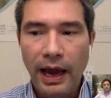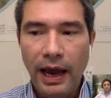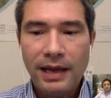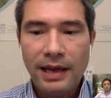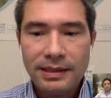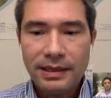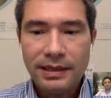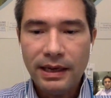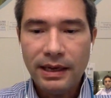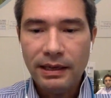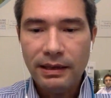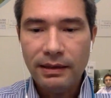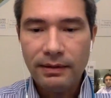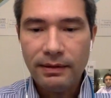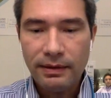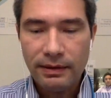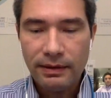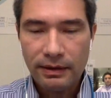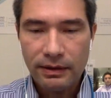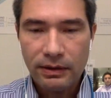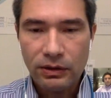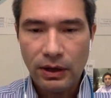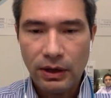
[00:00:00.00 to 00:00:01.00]

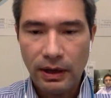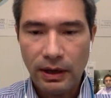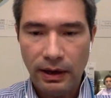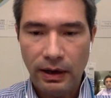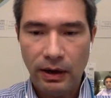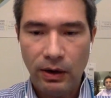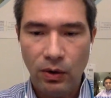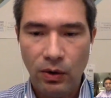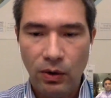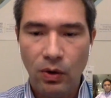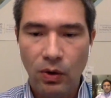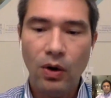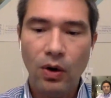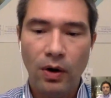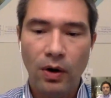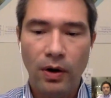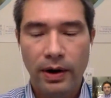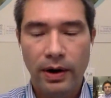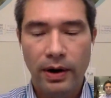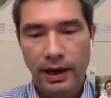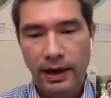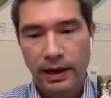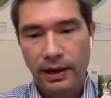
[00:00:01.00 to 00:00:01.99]
asking,
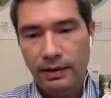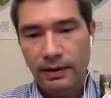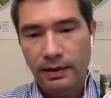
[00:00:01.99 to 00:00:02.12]
or